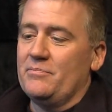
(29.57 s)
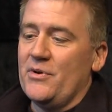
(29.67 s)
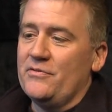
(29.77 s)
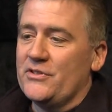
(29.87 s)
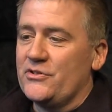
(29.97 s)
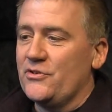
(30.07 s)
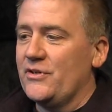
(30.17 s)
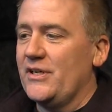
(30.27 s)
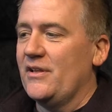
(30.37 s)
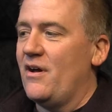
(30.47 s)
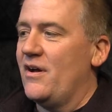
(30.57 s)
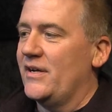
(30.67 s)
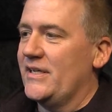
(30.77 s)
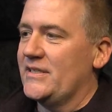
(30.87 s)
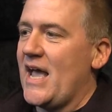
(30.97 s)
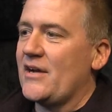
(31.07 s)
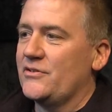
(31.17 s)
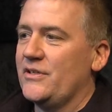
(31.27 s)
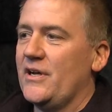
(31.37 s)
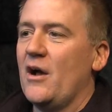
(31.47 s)
moves the story along is
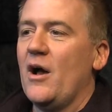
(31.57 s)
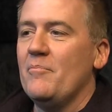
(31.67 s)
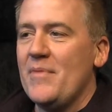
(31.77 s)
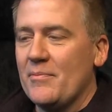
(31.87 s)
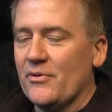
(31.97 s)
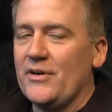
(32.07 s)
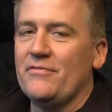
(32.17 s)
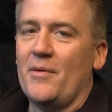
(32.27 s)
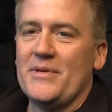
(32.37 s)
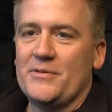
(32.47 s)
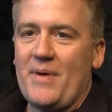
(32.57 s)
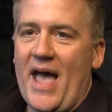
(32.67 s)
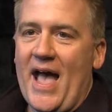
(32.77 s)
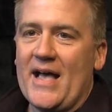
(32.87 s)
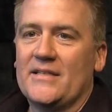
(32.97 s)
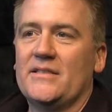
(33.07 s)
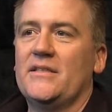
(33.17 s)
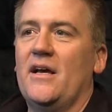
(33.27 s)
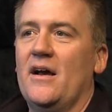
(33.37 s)
actually a memory from his past,